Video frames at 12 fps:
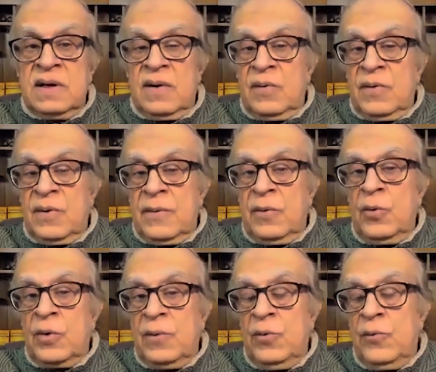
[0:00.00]

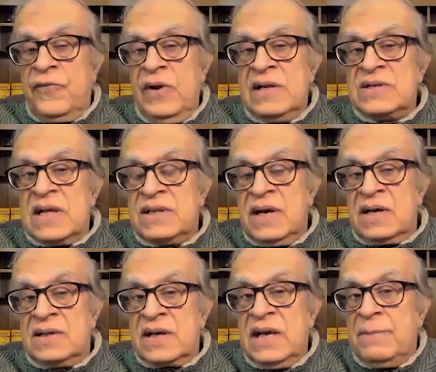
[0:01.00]
who feels that they are
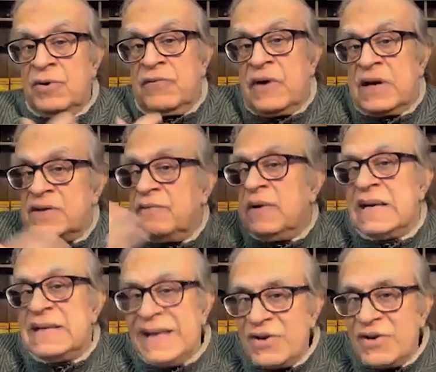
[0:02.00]
the keeper of our
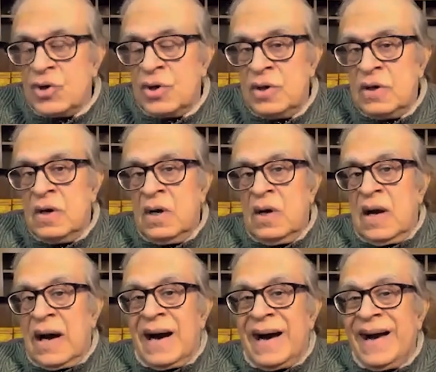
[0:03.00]
civilization.
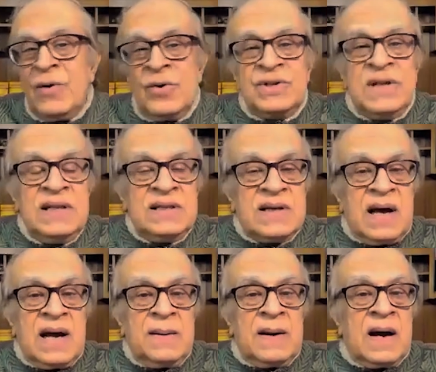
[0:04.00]
I don't think
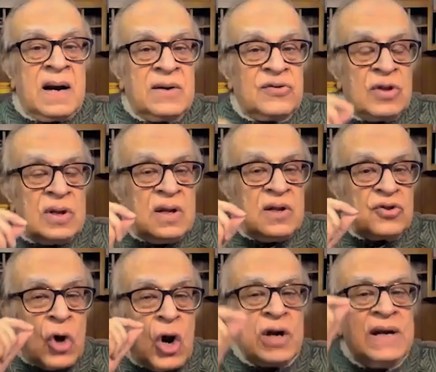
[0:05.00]
our
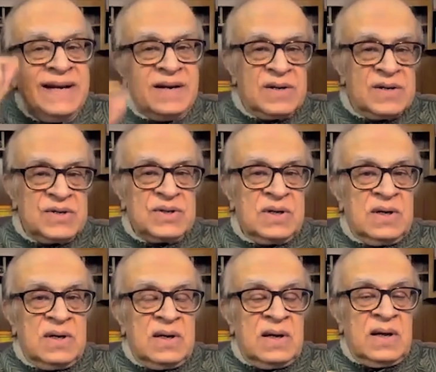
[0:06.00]
thought leaders
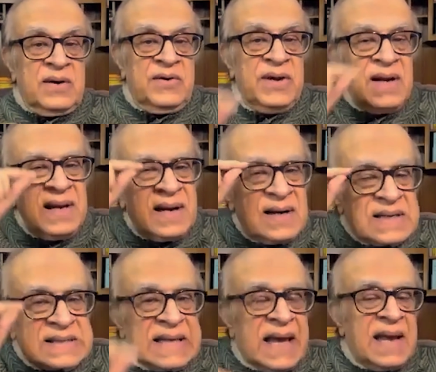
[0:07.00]
really
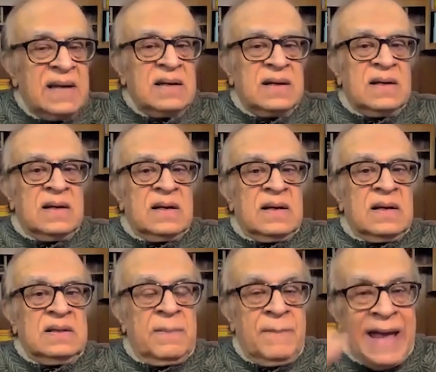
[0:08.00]
understand
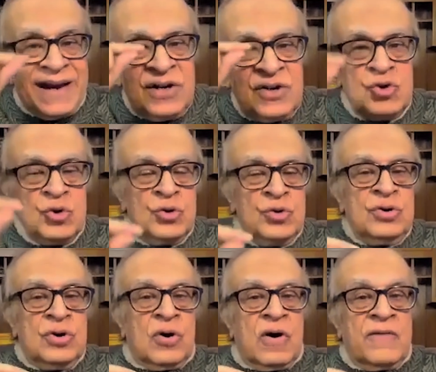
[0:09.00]
the magnitude
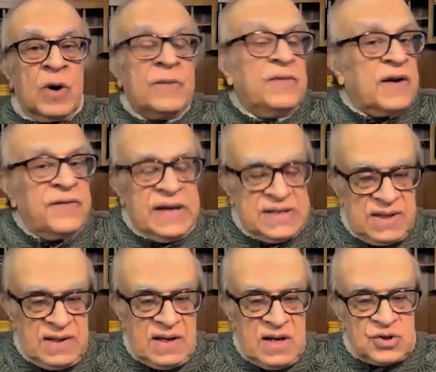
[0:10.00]
of what we are
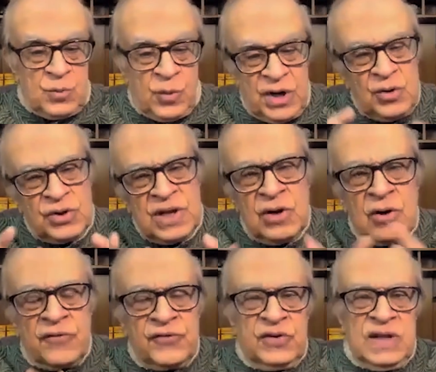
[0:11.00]
facing. So what do you think
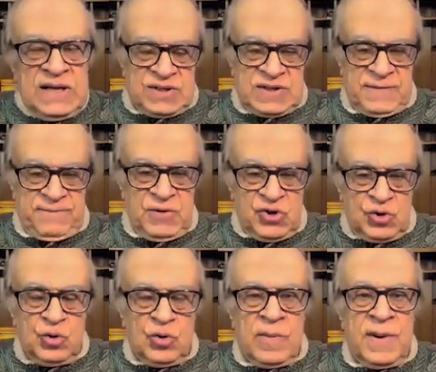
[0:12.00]
of this
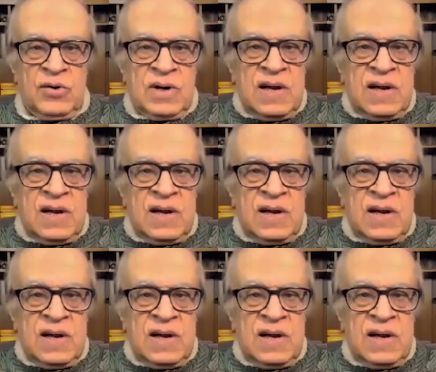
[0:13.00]
issue about